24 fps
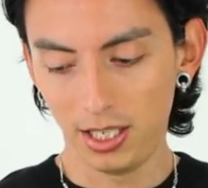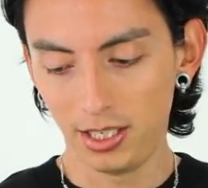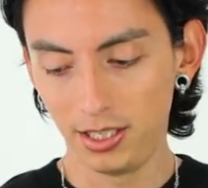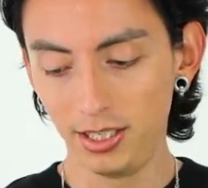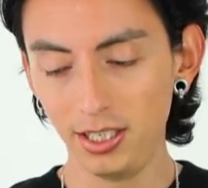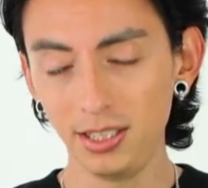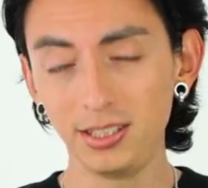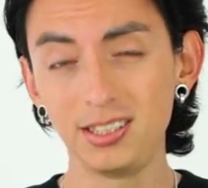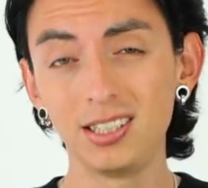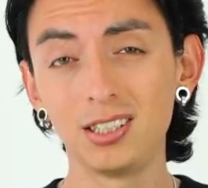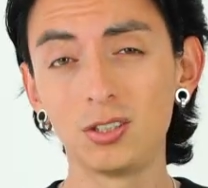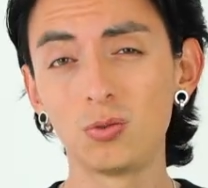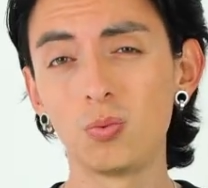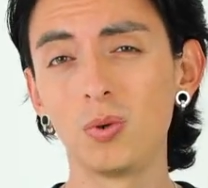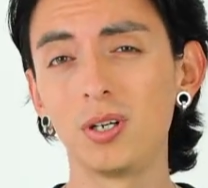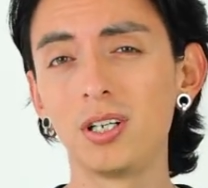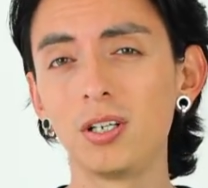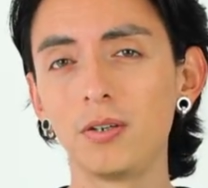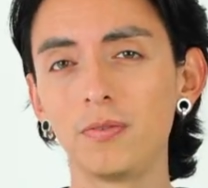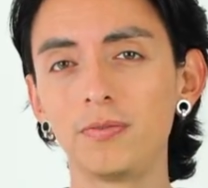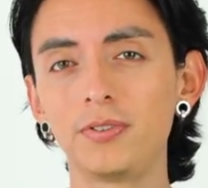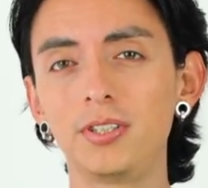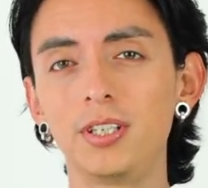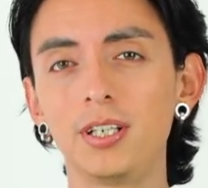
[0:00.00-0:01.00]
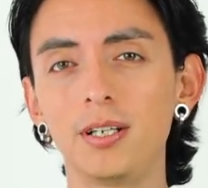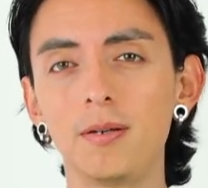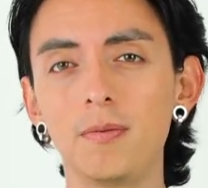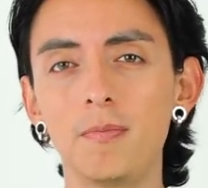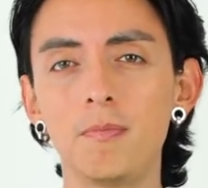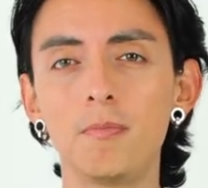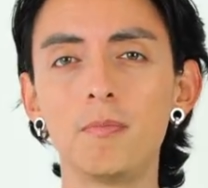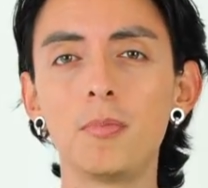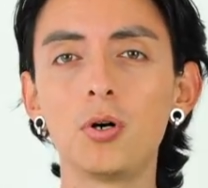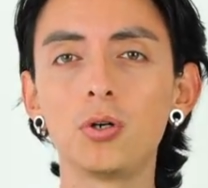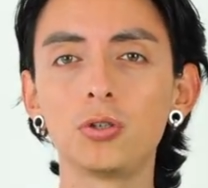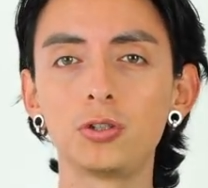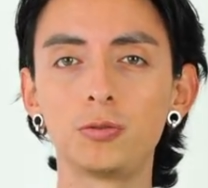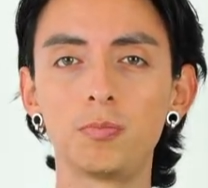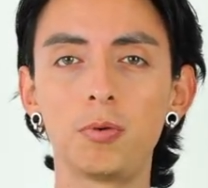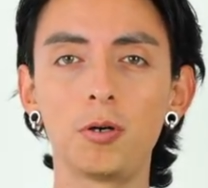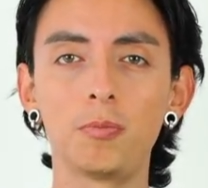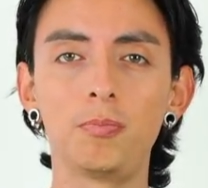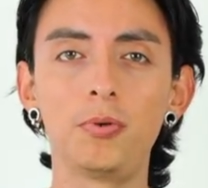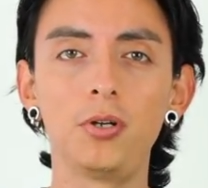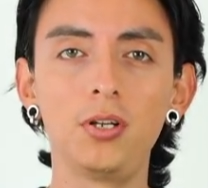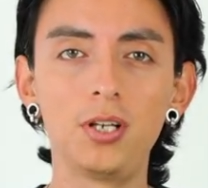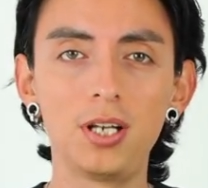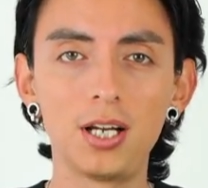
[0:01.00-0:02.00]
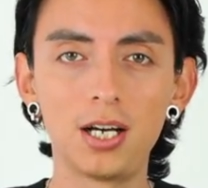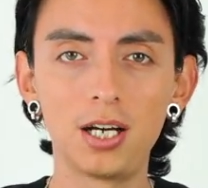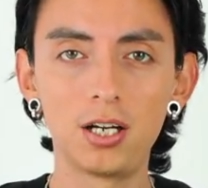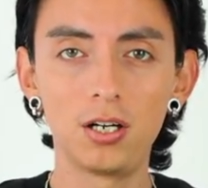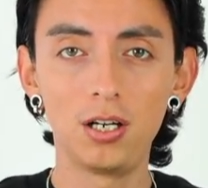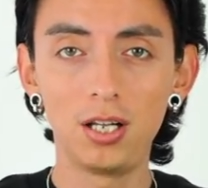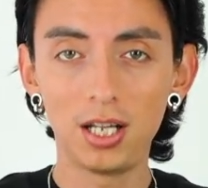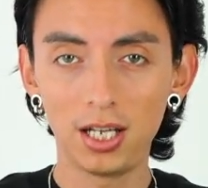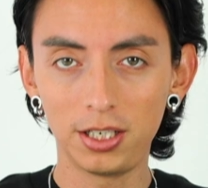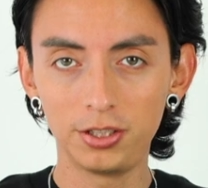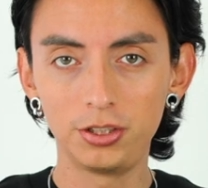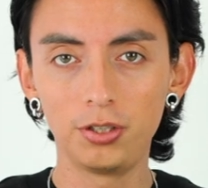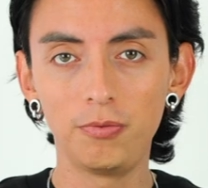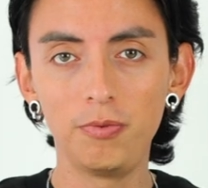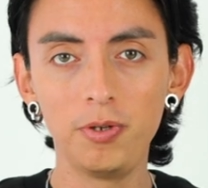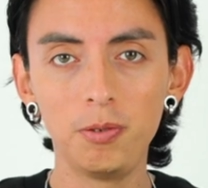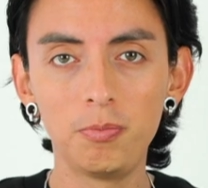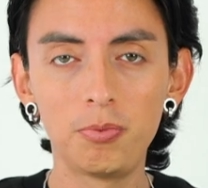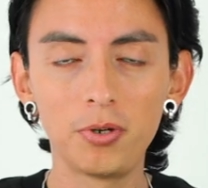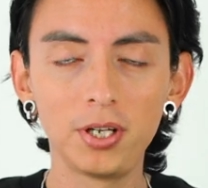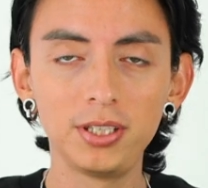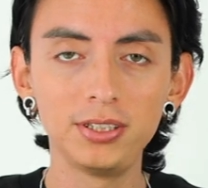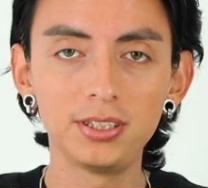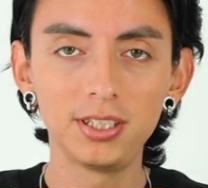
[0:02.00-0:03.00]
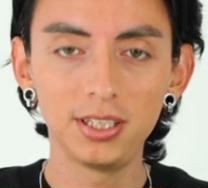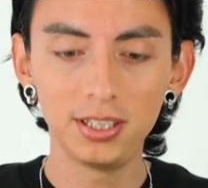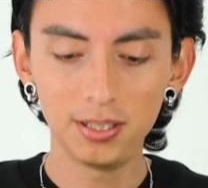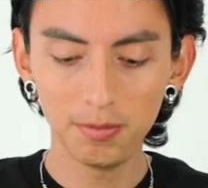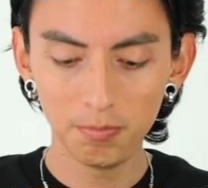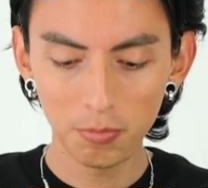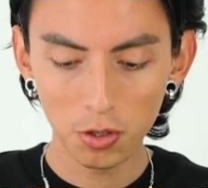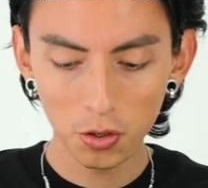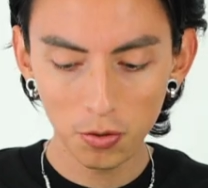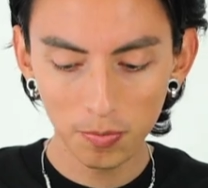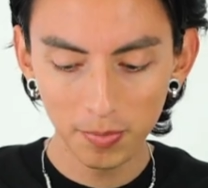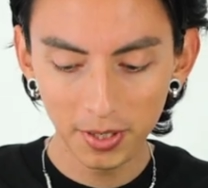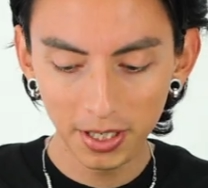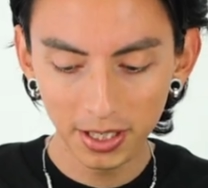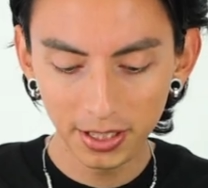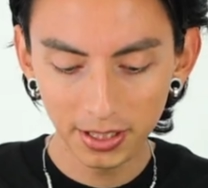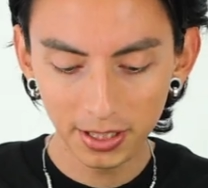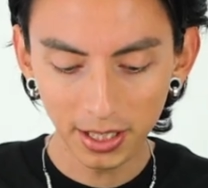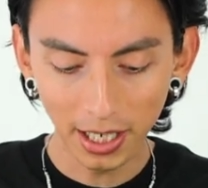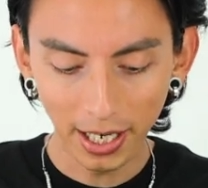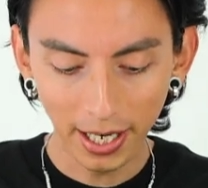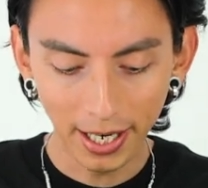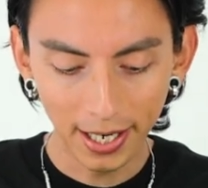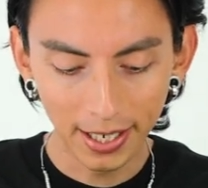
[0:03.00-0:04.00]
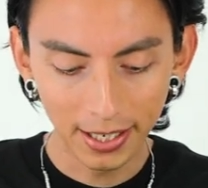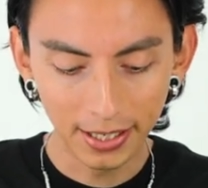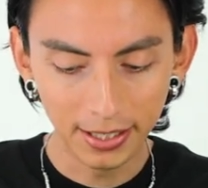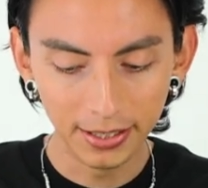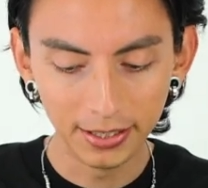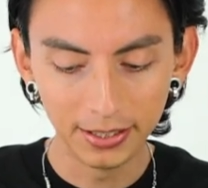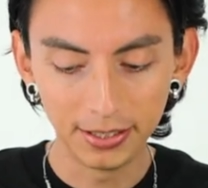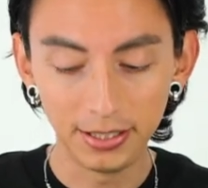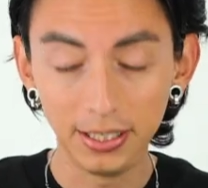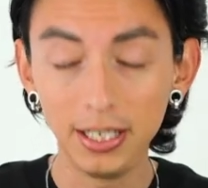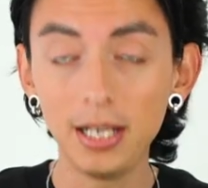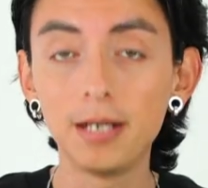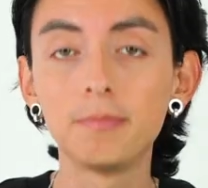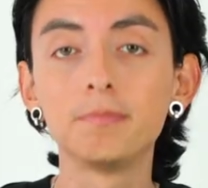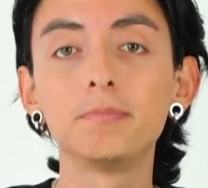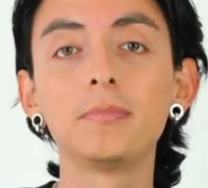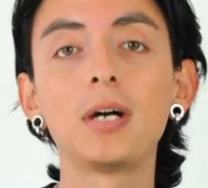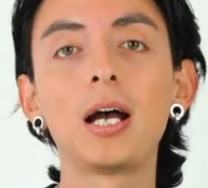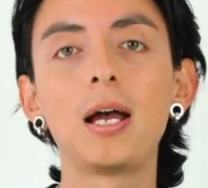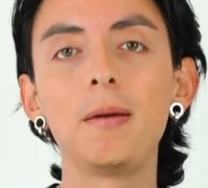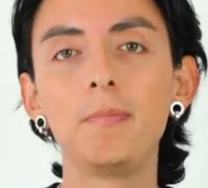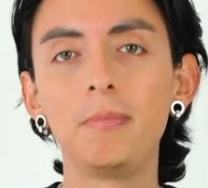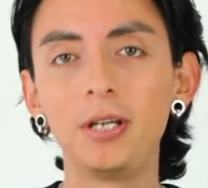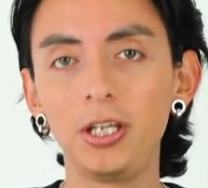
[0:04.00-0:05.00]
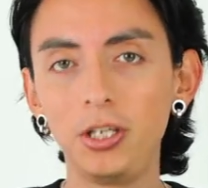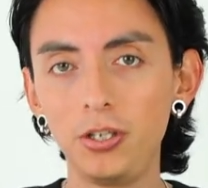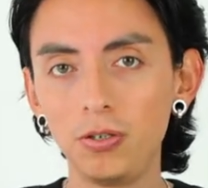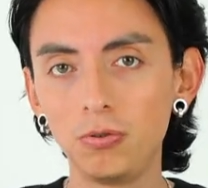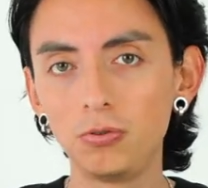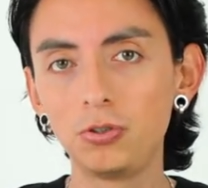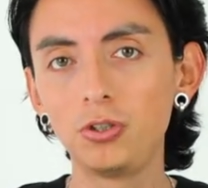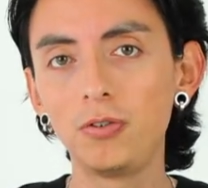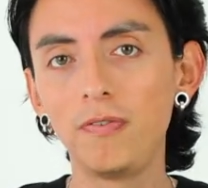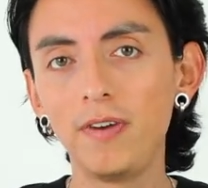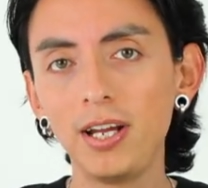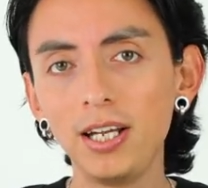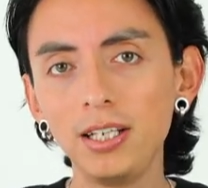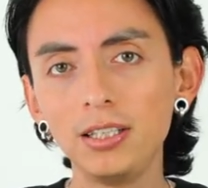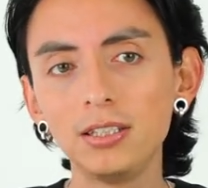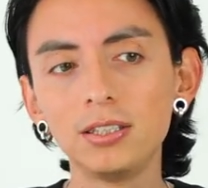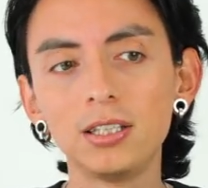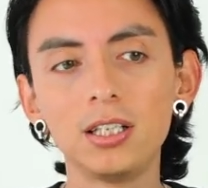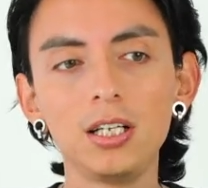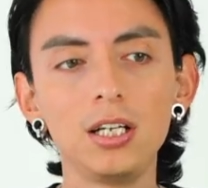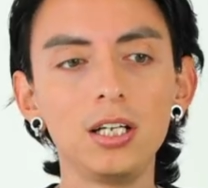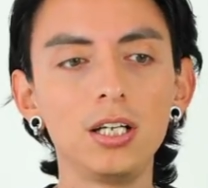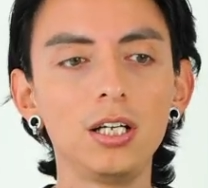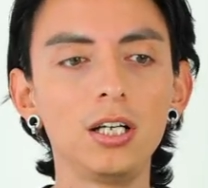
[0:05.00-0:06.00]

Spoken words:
This is one of the most popular luxury brands at the moment, and yeah, I'm a huge fan.